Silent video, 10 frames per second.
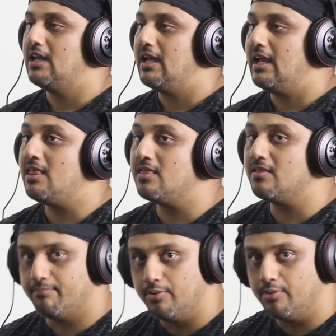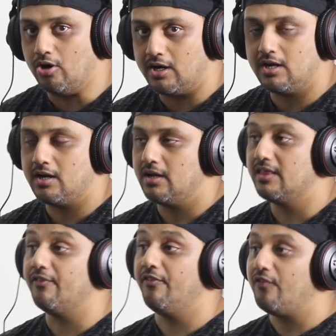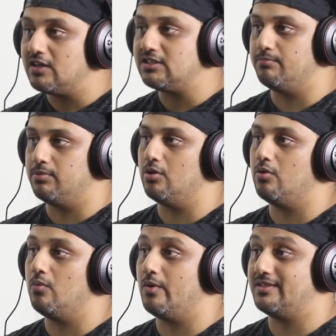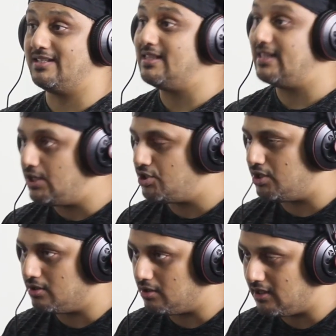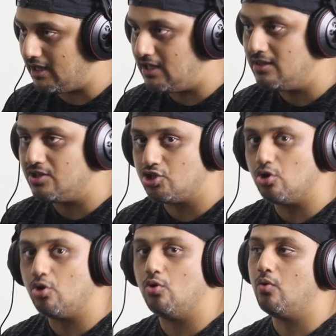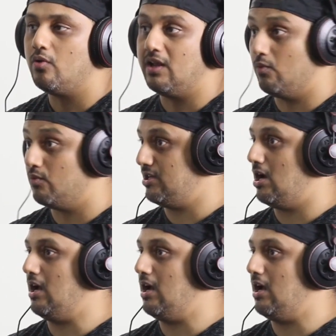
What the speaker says: In the book, the first blow was intentional. In the show, it was not.